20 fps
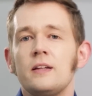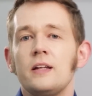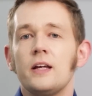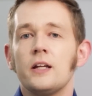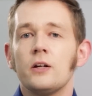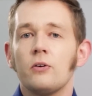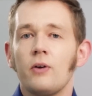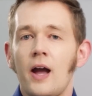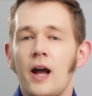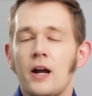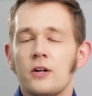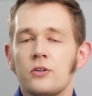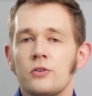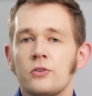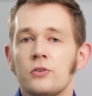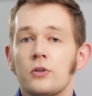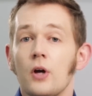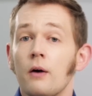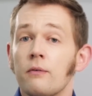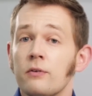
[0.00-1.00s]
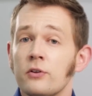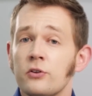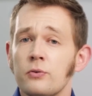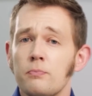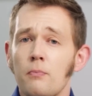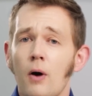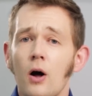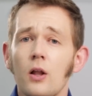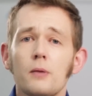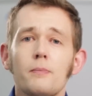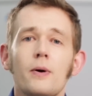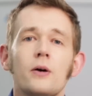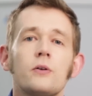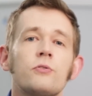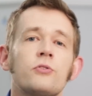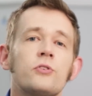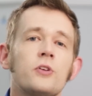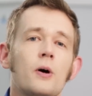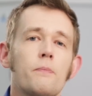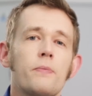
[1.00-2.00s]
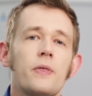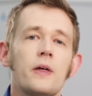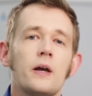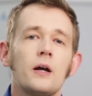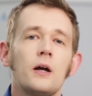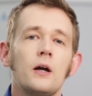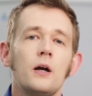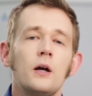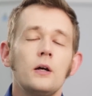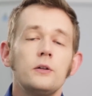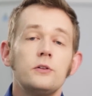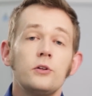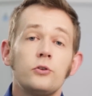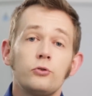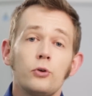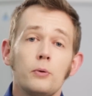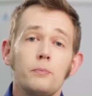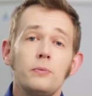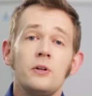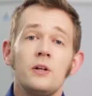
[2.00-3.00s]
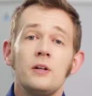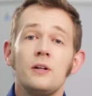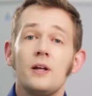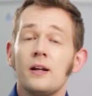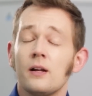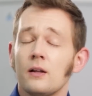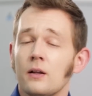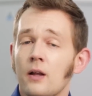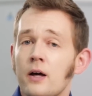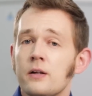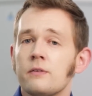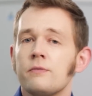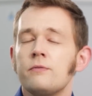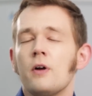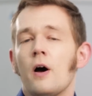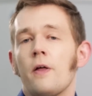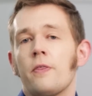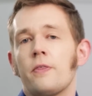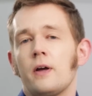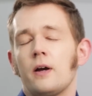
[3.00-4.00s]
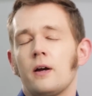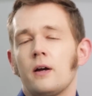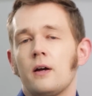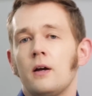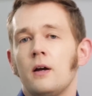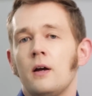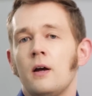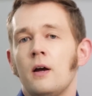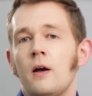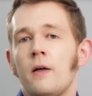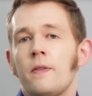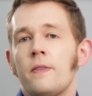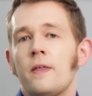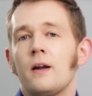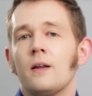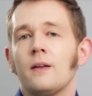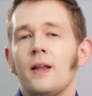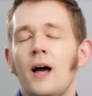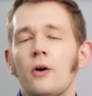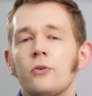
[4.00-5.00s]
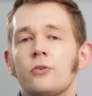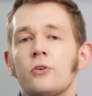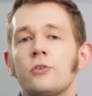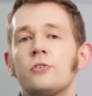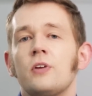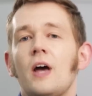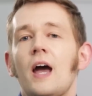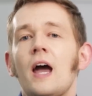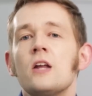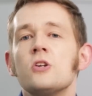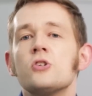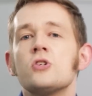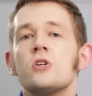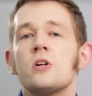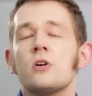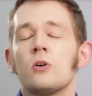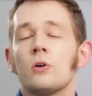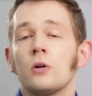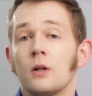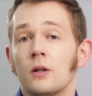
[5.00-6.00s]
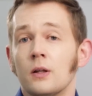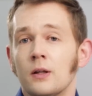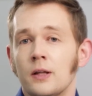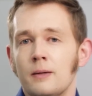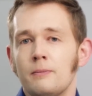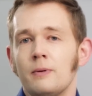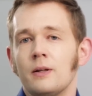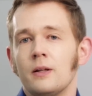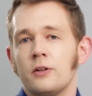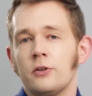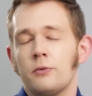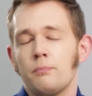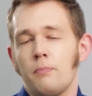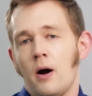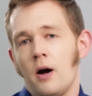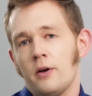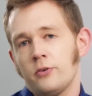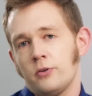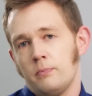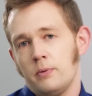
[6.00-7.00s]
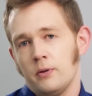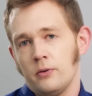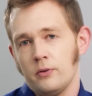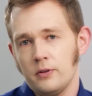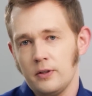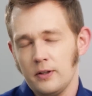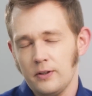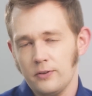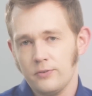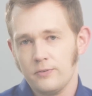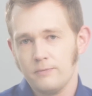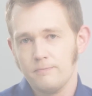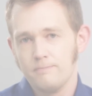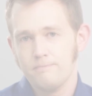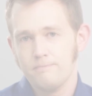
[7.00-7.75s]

the interactions of a small amount of something distributed in a lot of nothing that allows us to engineer limitless possibilities.